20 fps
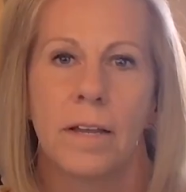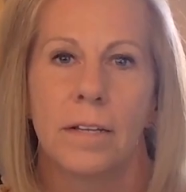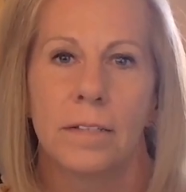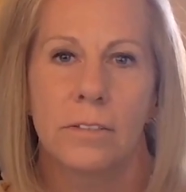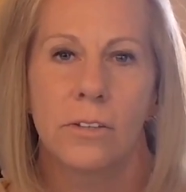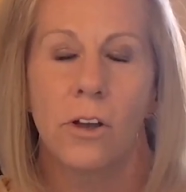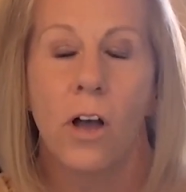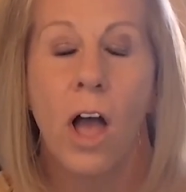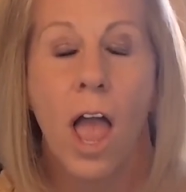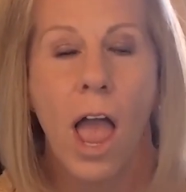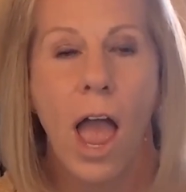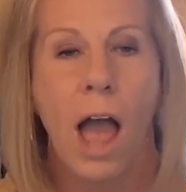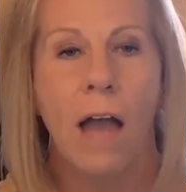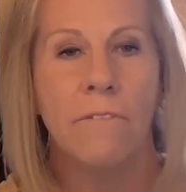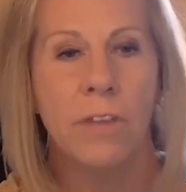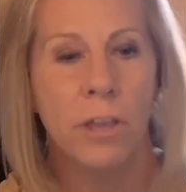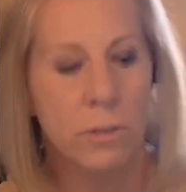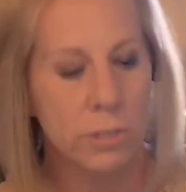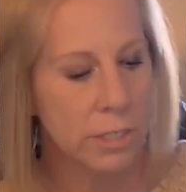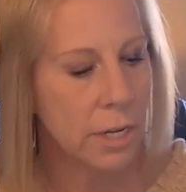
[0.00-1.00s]
That's cool.
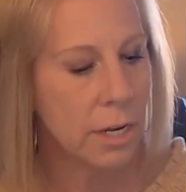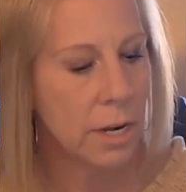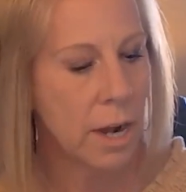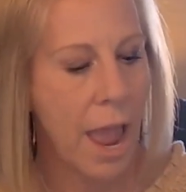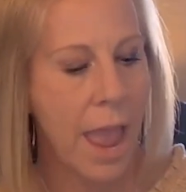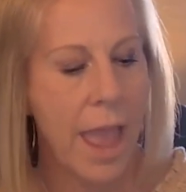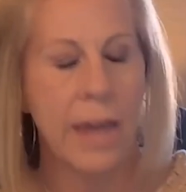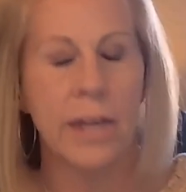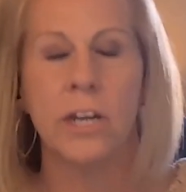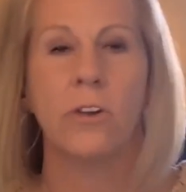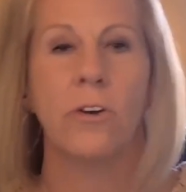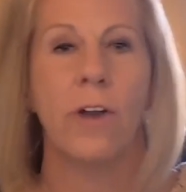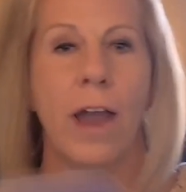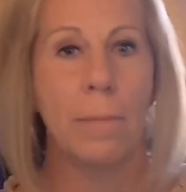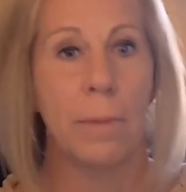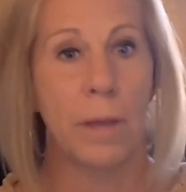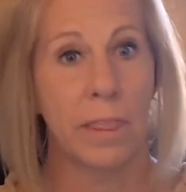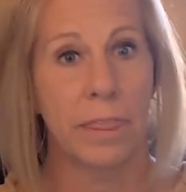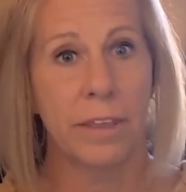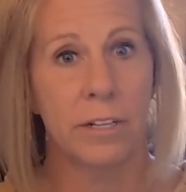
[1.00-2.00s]
Have you seen, I had to
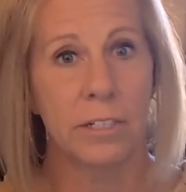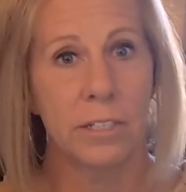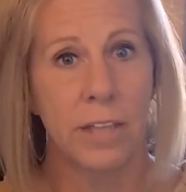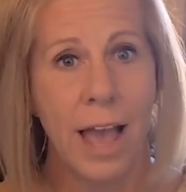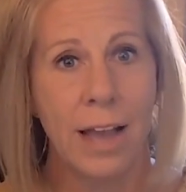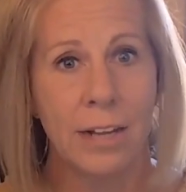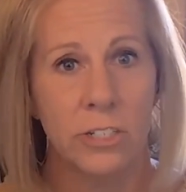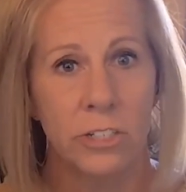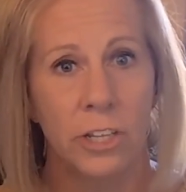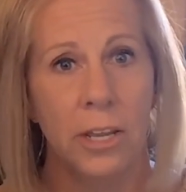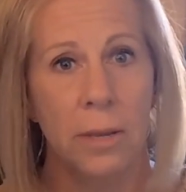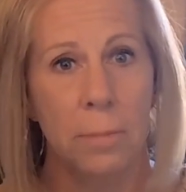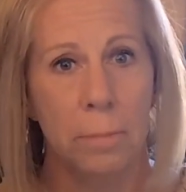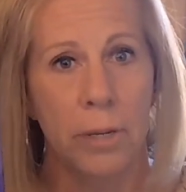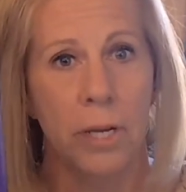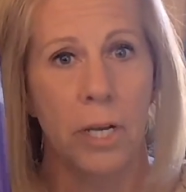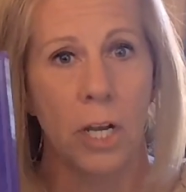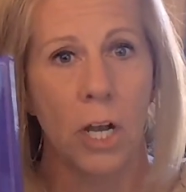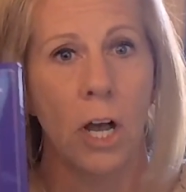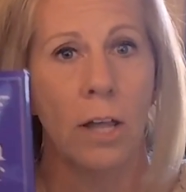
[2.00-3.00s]
grab it. There's actually a
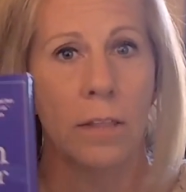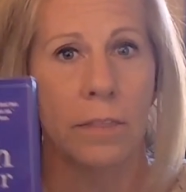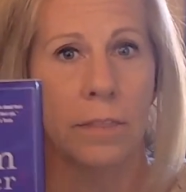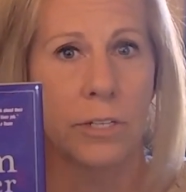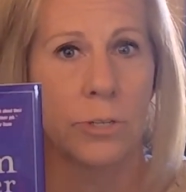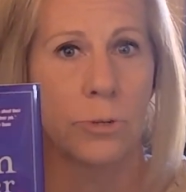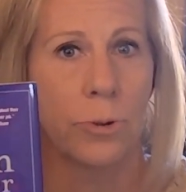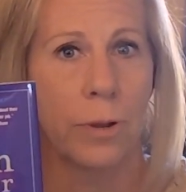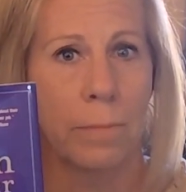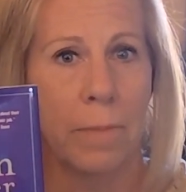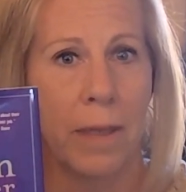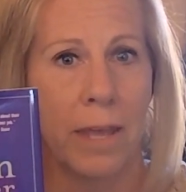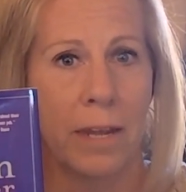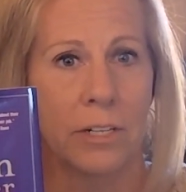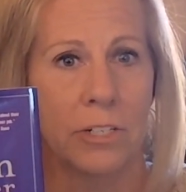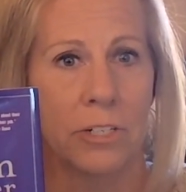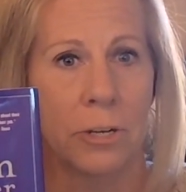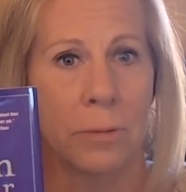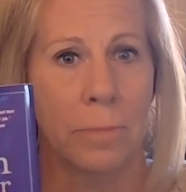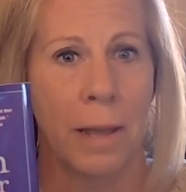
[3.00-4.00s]
book called The Dream
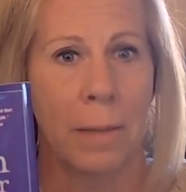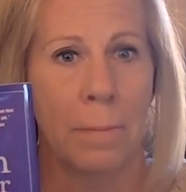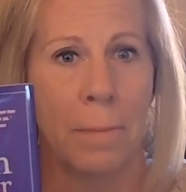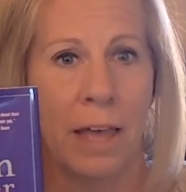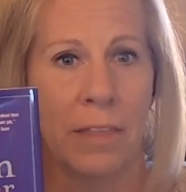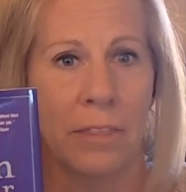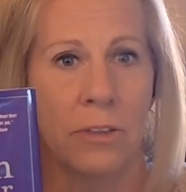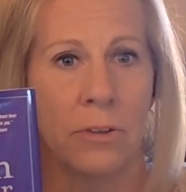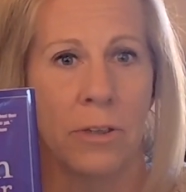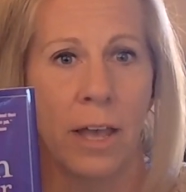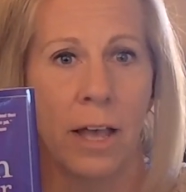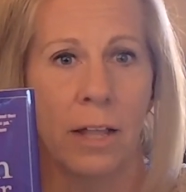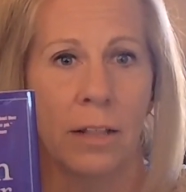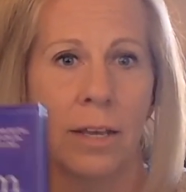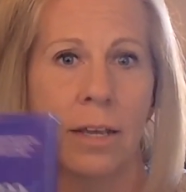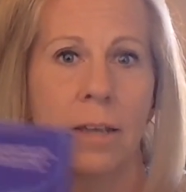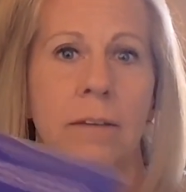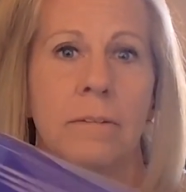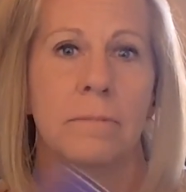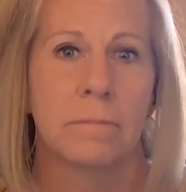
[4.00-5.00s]
Manager by Matthew
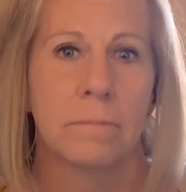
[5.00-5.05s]
Kelly.